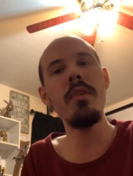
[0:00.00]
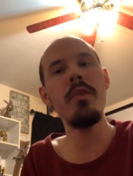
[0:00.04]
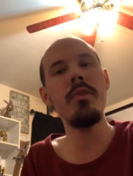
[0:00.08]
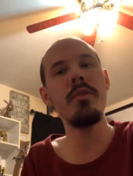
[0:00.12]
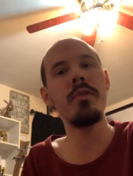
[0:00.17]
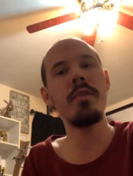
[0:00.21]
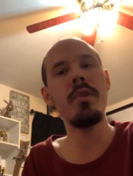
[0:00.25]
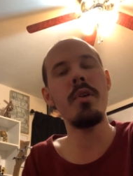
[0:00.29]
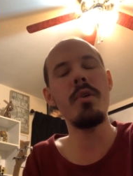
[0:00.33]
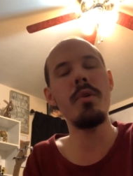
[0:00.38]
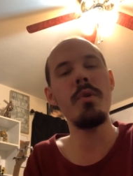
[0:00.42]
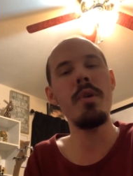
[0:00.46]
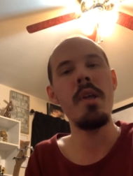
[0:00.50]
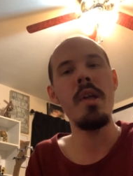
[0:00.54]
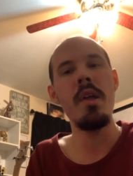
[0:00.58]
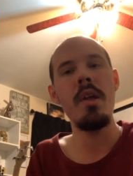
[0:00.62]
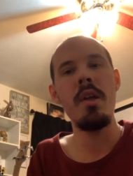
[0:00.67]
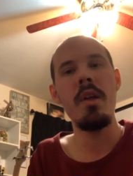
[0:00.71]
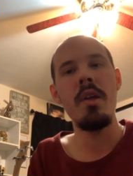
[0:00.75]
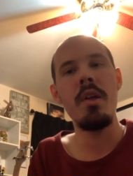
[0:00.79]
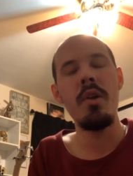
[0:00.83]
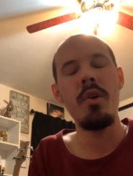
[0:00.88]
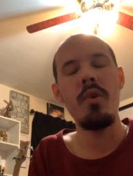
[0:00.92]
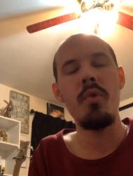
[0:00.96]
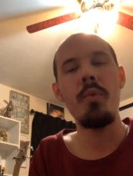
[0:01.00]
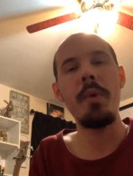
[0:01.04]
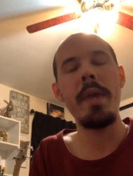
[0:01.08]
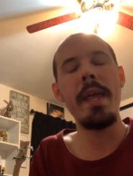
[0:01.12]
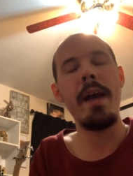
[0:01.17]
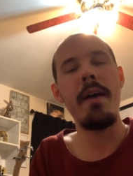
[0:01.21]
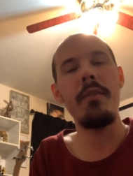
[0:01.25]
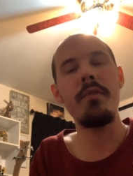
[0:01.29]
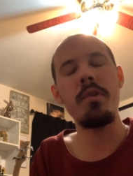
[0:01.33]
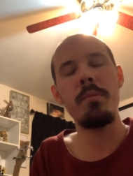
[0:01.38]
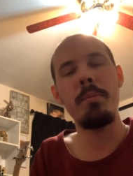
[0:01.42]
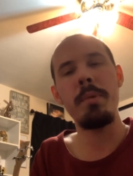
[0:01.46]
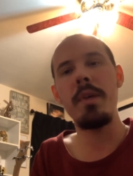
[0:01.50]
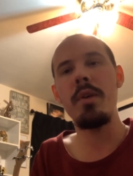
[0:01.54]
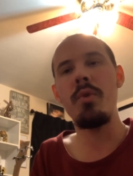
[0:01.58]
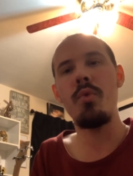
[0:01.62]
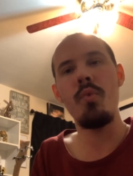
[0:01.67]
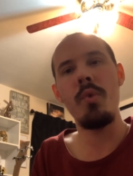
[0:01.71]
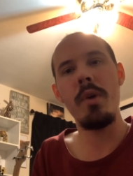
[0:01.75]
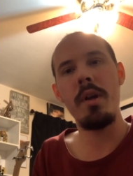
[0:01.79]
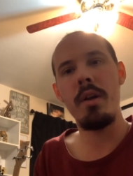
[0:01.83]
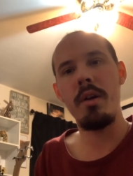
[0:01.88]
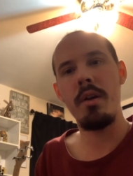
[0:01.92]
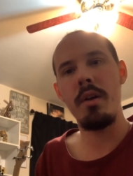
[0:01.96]
So, we have to be
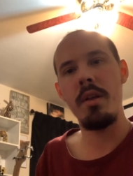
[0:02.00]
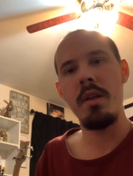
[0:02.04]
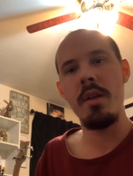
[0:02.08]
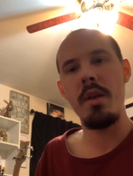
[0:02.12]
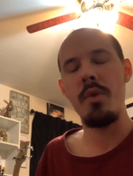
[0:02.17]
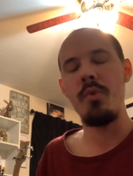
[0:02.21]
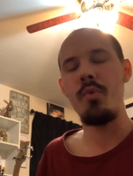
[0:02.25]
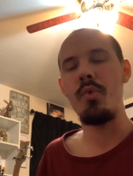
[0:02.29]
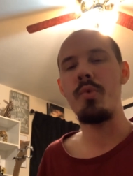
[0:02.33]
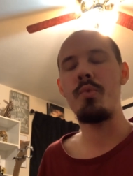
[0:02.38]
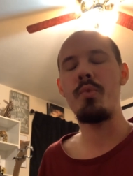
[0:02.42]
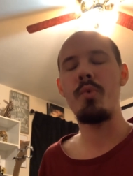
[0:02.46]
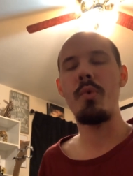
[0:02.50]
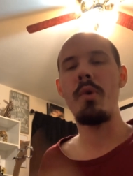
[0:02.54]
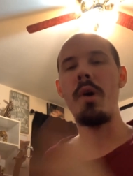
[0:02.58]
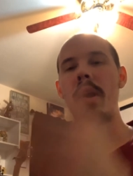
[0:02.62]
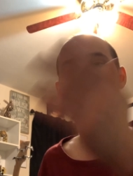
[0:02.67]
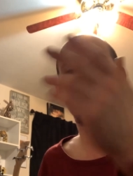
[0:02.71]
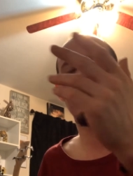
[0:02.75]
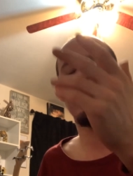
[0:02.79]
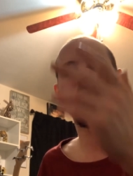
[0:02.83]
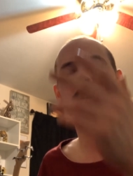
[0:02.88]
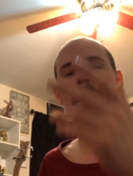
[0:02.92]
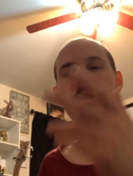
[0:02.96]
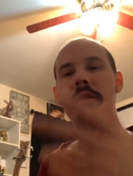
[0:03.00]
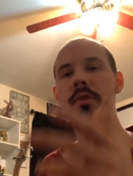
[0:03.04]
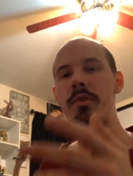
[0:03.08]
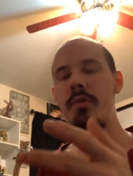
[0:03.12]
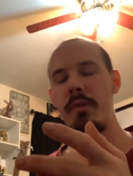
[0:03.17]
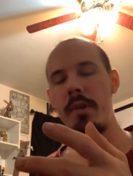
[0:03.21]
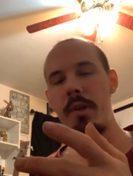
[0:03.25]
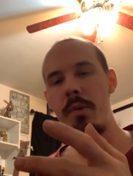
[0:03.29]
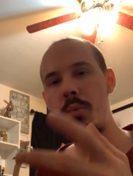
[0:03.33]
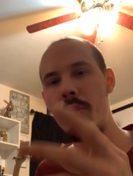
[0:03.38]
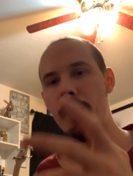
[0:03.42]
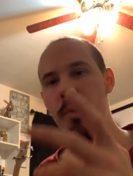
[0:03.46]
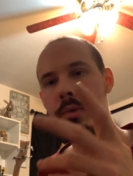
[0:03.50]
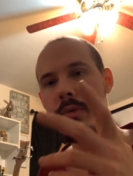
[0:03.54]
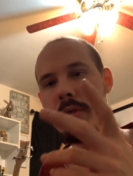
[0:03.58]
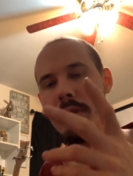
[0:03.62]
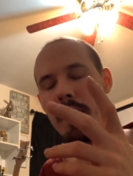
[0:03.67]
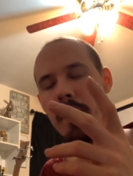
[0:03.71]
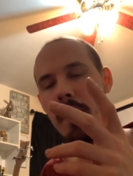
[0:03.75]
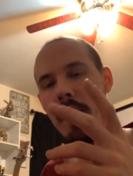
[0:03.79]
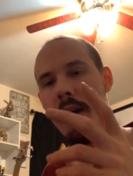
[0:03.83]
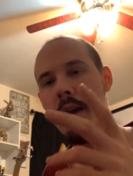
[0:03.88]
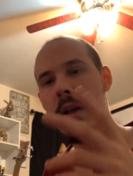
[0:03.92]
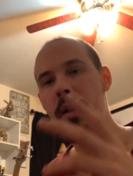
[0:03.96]
aware when we're walking in the three wills
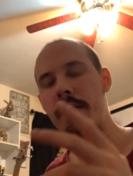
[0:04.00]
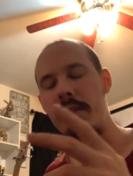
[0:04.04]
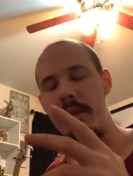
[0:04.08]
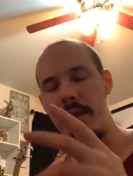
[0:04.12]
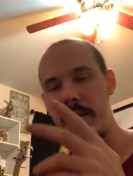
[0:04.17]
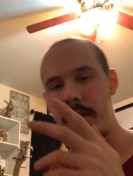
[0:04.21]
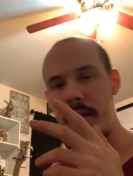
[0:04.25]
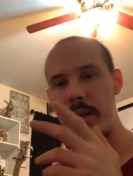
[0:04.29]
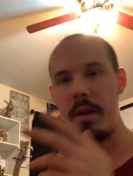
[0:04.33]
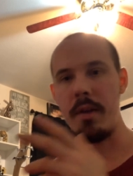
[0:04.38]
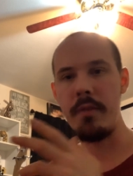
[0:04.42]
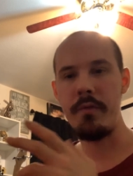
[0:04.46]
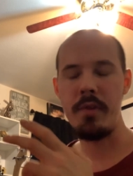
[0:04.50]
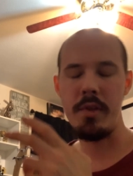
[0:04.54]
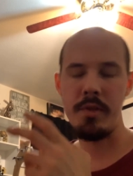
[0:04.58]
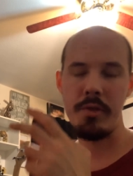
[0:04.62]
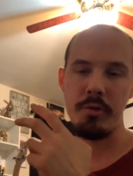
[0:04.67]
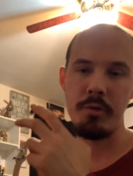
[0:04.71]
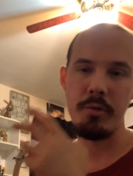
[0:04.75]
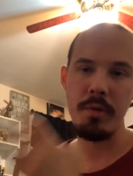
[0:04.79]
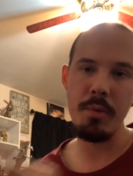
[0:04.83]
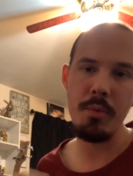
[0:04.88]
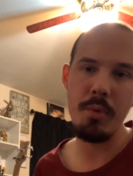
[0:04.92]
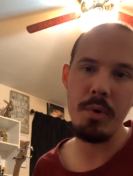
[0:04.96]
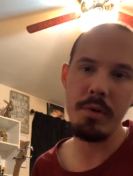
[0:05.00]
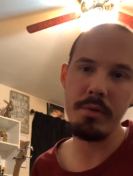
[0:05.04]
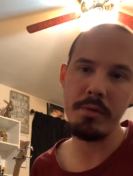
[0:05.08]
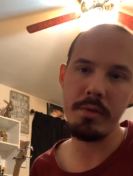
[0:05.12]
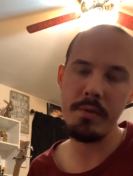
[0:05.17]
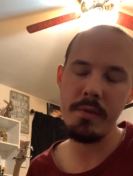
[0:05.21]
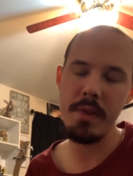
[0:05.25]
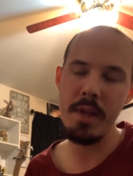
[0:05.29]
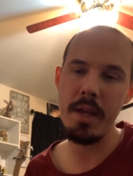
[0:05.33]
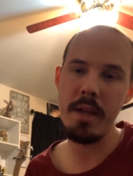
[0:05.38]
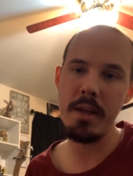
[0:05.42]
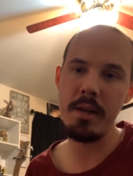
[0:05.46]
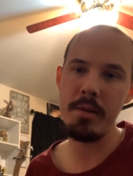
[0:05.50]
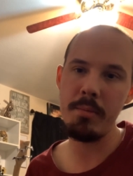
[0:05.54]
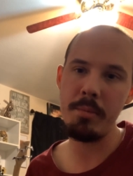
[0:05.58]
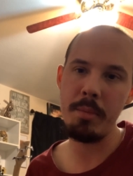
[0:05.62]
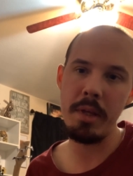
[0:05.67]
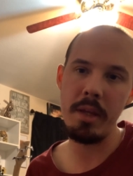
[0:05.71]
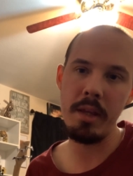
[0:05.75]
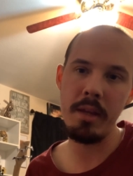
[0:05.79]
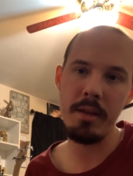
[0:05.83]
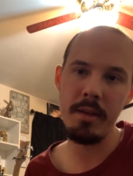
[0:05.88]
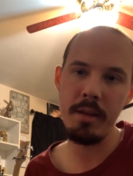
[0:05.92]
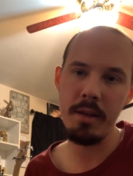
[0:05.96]
of God, that, of the three wills of the
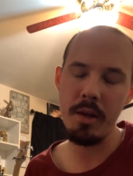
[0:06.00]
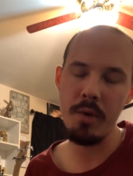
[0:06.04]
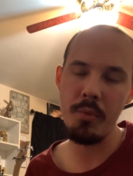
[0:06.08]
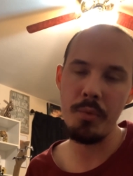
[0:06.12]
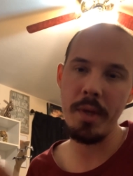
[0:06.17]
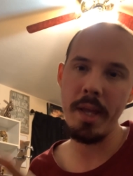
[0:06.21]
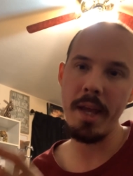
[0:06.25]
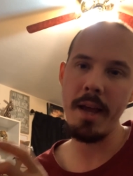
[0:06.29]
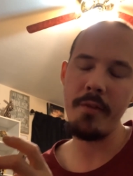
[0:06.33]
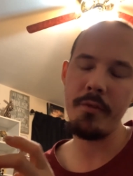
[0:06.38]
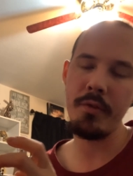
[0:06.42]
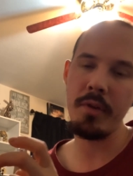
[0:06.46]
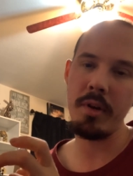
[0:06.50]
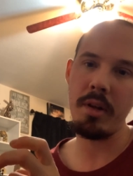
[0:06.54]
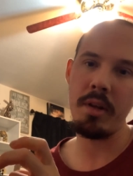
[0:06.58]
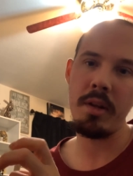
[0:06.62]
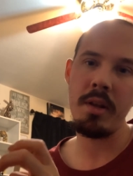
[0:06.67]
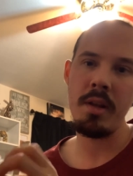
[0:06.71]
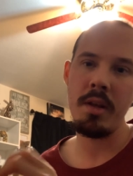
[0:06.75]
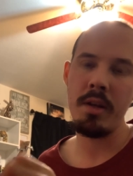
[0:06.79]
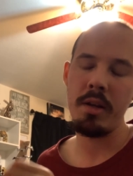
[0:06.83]
enemy. And we have to